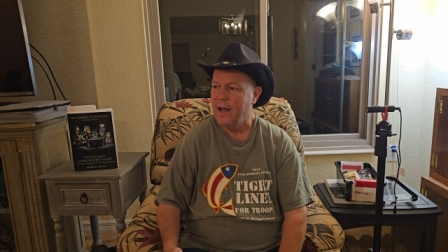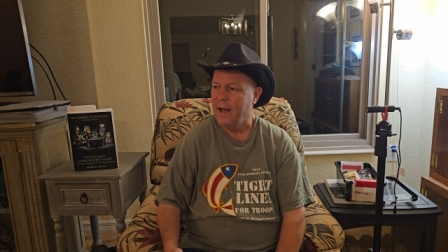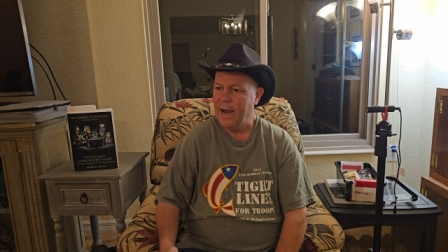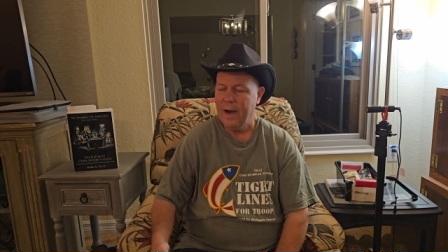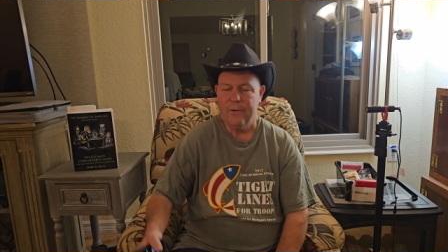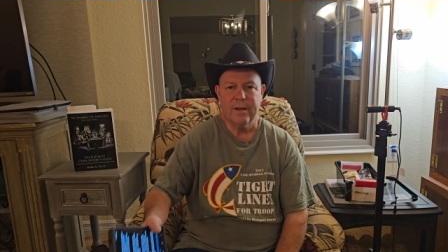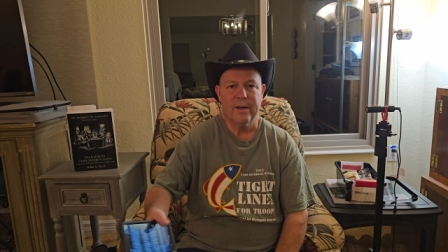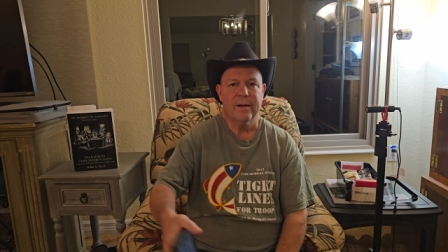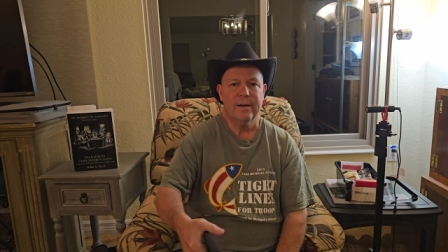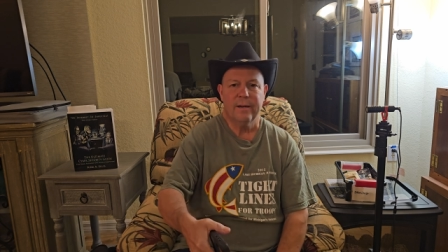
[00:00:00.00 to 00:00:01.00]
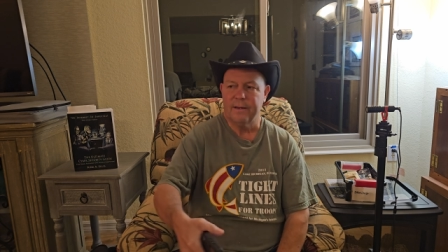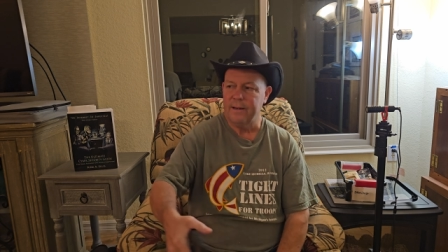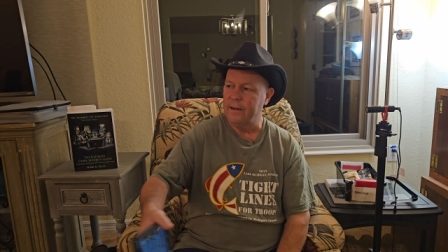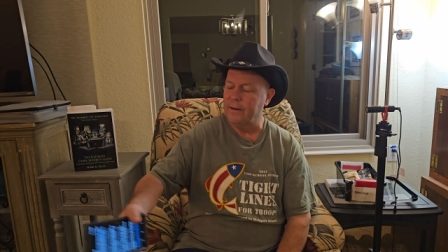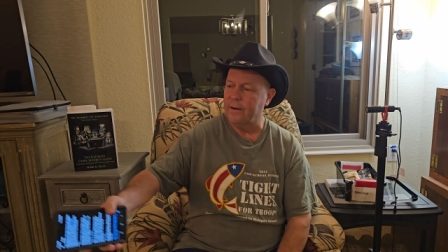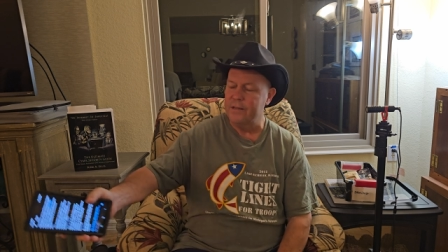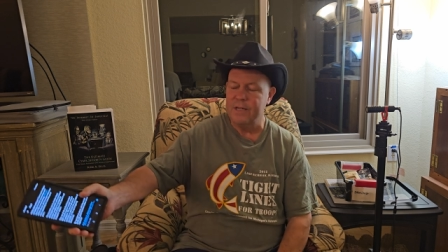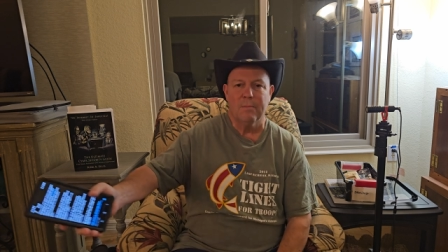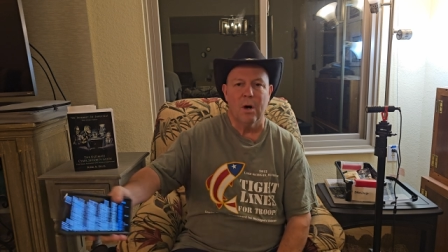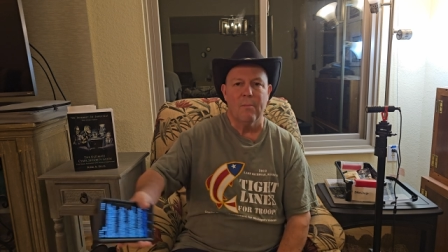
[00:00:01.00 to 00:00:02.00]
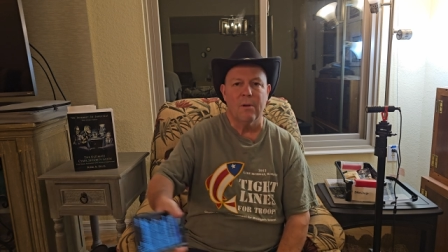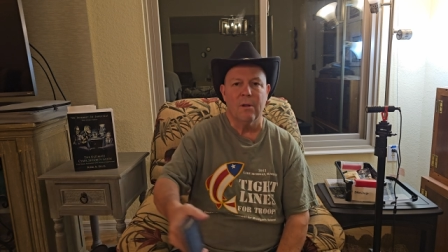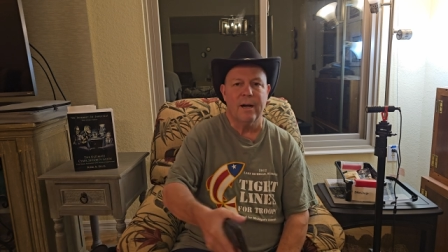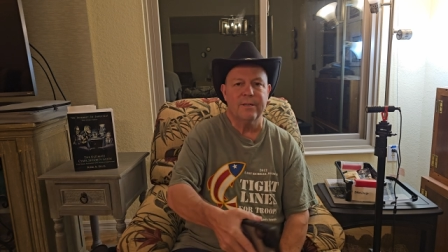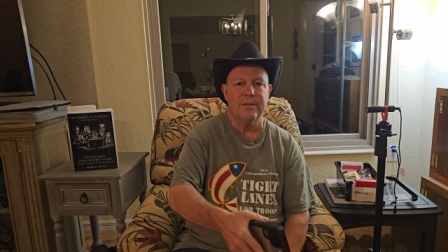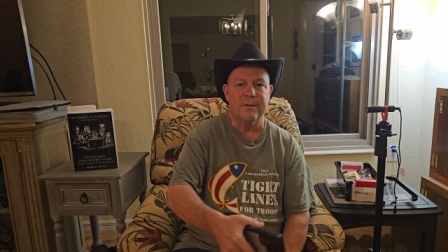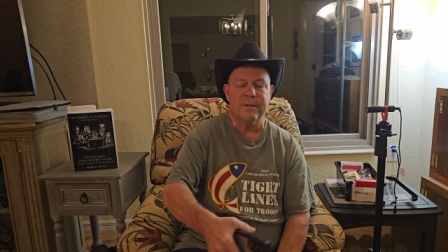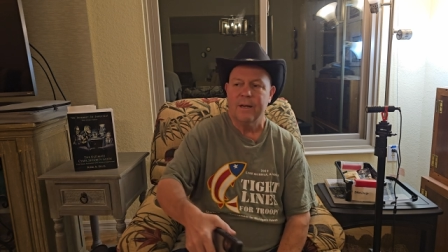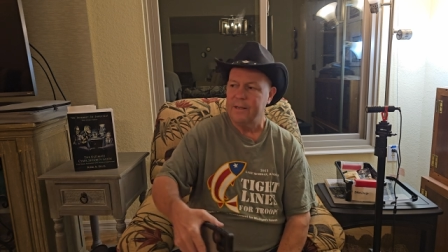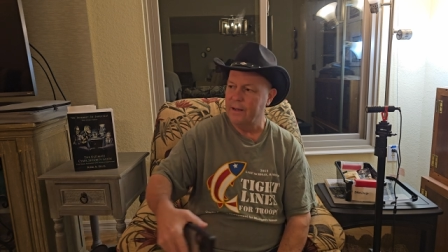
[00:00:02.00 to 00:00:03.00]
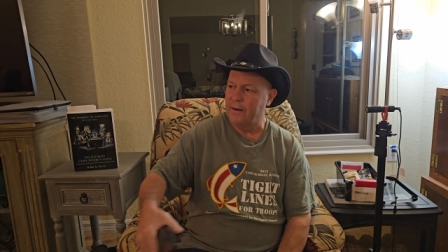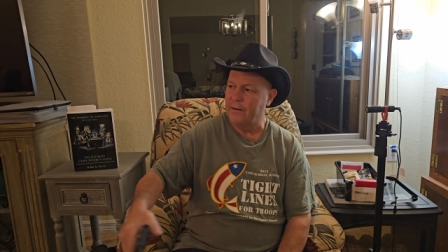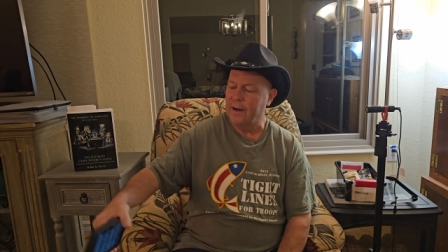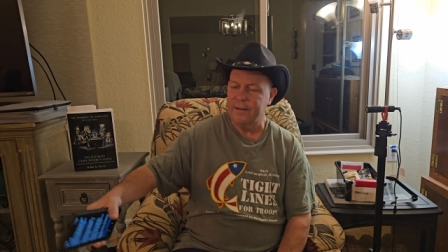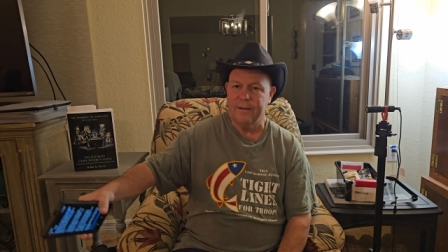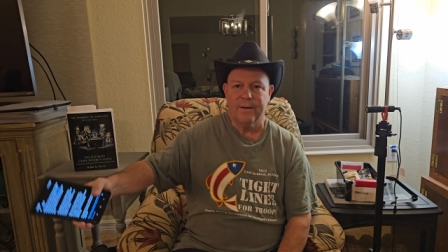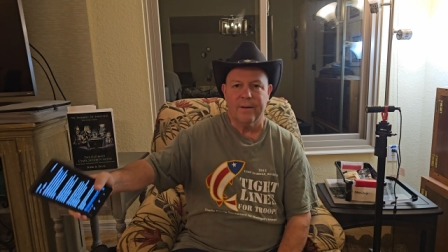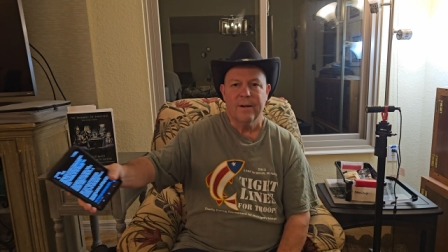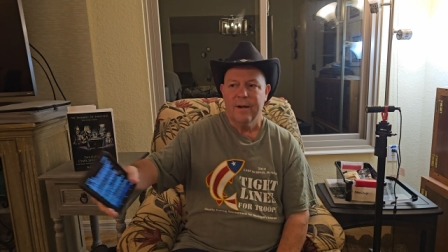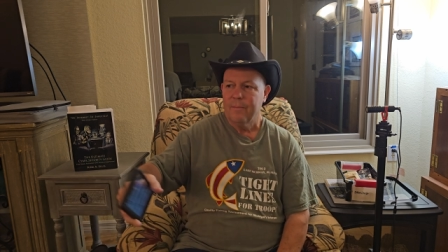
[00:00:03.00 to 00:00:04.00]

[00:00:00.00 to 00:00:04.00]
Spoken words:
How are you going to hunt down all these mobile launchers that are out there